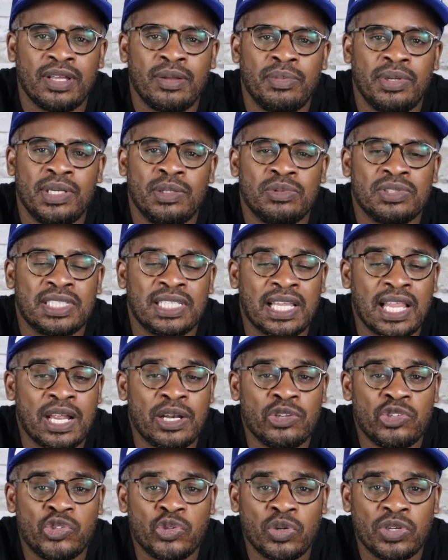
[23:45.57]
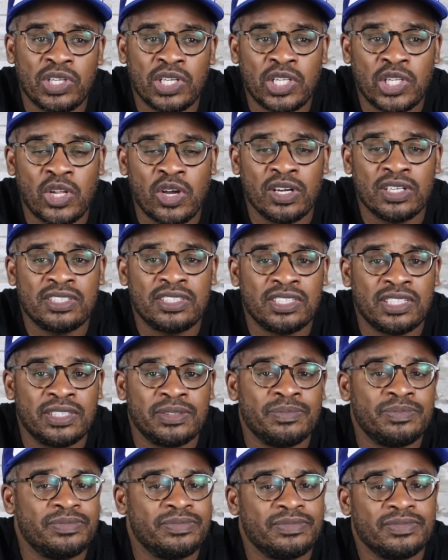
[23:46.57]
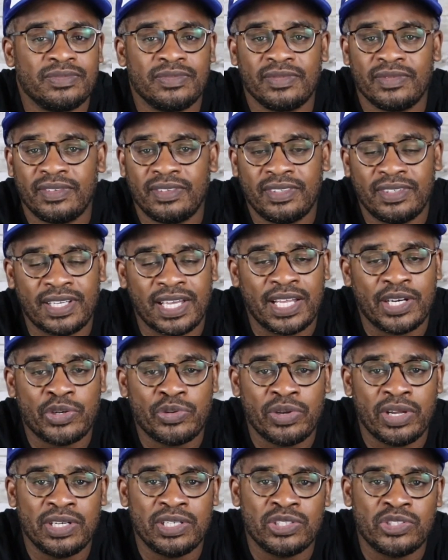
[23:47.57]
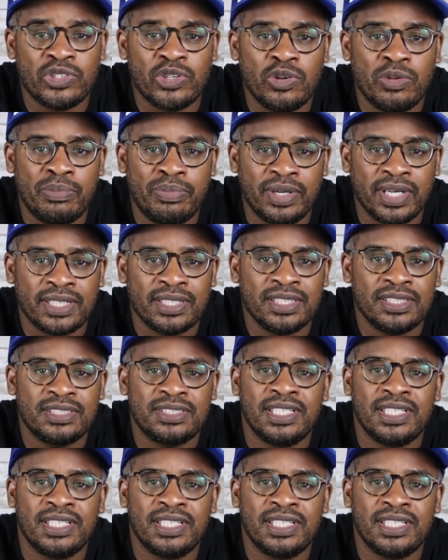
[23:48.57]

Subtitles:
I mean, it was a lot of Jordan Clarkson kind of creating his own buckets.